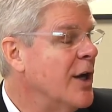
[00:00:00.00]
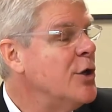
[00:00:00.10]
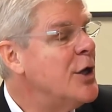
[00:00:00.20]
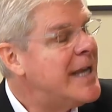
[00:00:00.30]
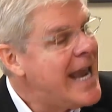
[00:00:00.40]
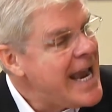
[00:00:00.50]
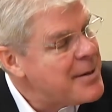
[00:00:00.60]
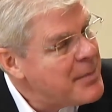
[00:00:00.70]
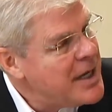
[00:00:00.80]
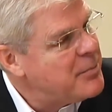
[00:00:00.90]
You
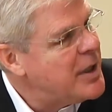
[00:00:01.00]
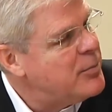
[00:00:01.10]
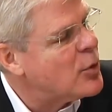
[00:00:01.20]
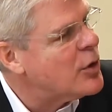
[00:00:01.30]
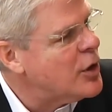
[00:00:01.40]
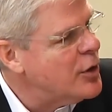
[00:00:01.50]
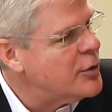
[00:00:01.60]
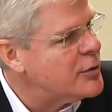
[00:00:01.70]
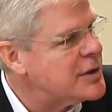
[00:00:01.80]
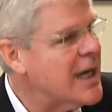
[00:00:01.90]
can't make people
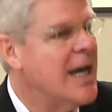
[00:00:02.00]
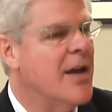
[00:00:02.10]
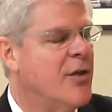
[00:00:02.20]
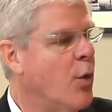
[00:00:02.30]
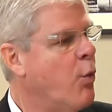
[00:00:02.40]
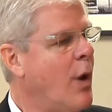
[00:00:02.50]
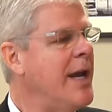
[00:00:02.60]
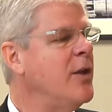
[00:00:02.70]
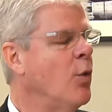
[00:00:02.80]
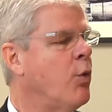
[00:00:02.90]
lose. The
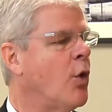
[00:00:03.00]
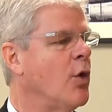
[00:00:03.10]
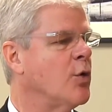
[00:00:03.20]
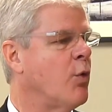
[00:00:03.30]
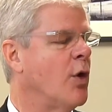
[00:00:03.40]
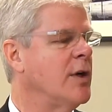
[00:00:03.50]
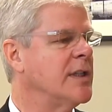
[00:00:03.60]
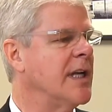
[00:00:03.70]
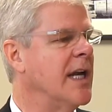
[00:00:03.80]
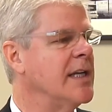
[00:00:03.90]
way the world
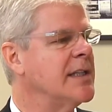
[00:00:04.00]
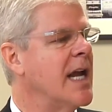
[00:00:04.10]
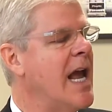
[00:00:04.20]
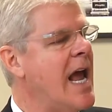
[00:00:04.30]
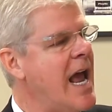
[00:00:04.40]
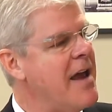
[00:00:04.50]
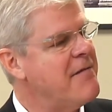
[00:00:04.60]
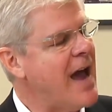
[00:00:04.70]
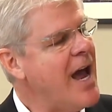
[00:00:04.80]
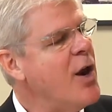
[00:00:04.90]
works is,
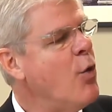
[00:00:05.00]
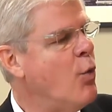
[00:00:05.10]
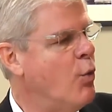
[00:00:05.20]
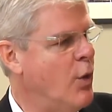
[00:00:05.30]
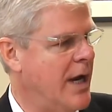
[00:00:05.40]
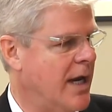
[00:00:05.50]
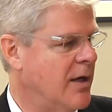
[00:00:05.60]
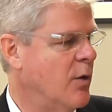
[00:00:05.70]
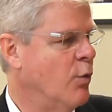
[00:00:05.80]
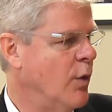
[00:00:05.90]
if I don't win
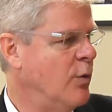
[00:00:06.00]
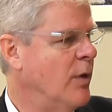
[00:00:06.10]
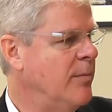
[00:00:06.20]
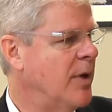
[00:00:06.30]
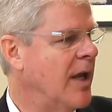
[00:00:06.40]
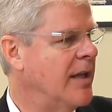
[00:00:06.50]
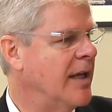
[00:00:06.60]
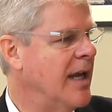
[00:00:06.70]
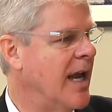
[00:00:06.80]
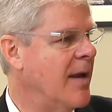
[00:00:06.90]
when we play the
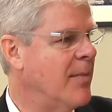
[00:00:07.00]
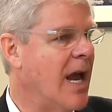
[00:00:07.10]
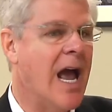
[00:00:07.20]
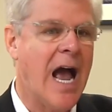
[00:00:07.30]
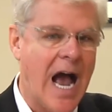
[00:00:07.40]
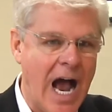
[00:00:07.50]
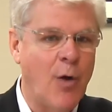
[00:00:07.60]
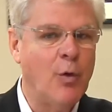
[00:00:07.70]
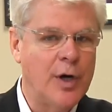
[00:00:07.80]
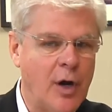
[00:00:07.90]
game, I
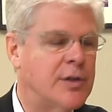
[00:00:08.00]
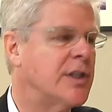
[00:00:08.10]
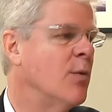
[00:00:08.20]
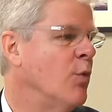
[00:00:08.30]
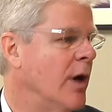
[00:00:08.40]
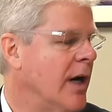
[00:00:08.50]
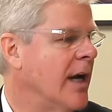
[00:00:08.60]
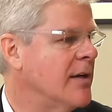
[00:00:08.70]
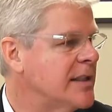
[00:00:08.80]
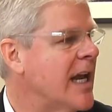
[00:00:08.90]
will go somewhere
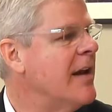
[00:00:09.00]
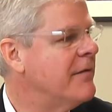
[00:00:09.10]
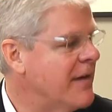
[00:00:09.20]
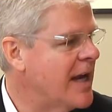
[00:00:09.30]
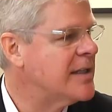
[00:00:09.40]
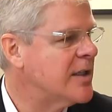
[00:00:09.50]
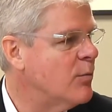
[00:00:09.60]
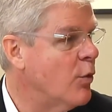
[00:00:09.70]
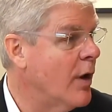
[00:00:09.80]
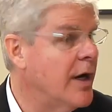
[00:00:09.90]
else and find
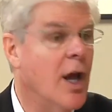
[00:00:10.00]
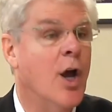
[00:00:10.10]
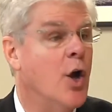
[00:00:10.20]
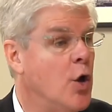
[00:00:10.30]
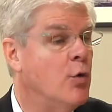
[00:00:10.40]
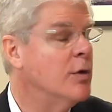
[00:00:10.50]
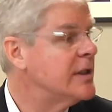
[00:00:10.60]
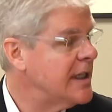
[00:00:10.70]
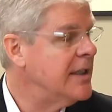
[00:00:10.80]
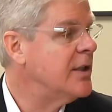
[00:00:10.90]
someone who will
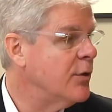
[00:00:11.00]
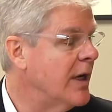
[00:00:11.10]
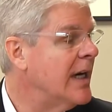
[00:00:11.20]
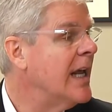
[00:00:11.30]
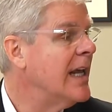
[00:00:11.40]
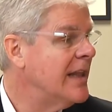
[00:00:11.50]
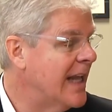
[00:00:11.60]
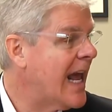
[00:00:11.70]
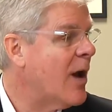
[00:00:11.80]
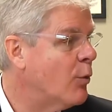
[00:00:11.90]
see to it
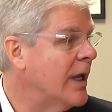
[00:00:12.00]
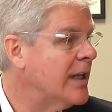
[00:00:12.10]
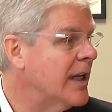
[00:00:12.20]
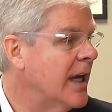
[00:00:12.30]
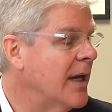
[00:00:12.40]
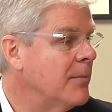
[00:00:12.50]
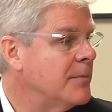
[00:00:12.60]
that I win the game.